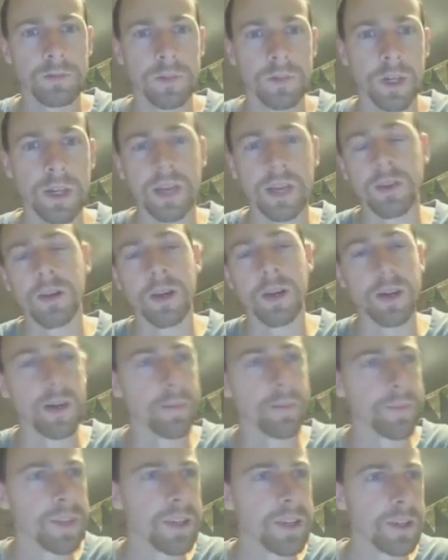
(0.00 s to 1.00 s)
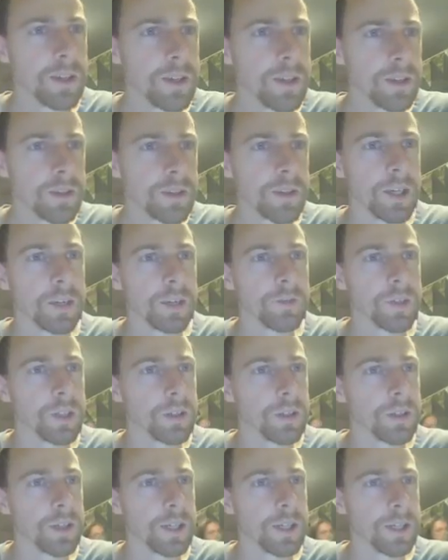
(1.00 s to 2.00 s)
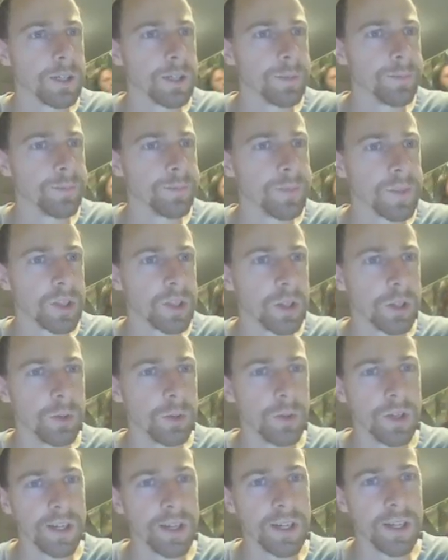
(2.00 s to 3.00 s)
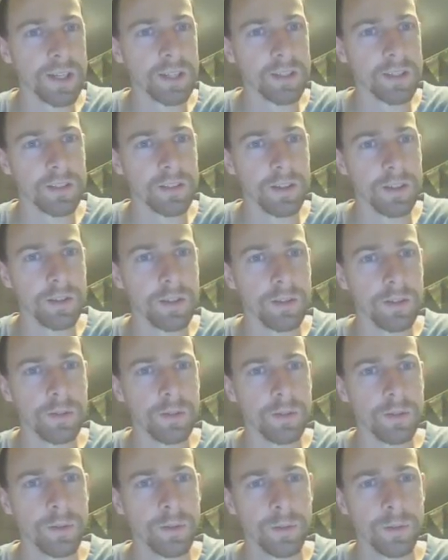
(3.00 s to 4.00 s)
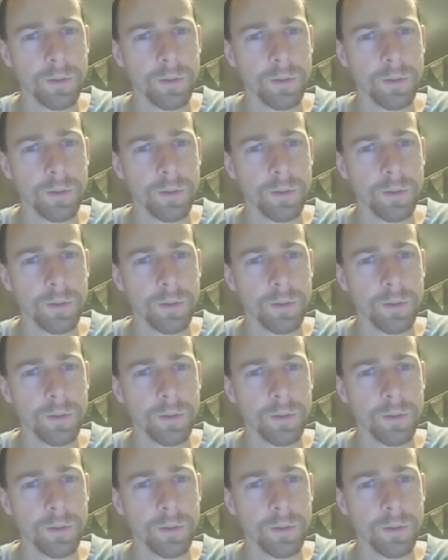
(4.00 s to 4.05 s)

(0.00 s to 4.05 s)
Okay, alright. So now I've got the girl walking in the snow.